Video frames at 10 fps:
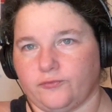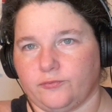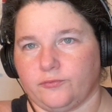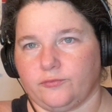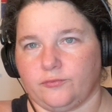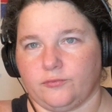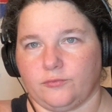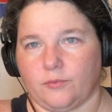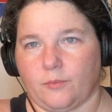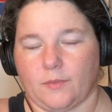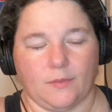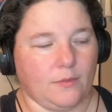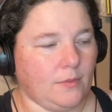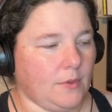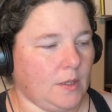
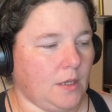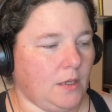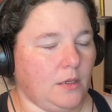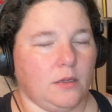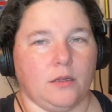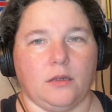Nobody speaks.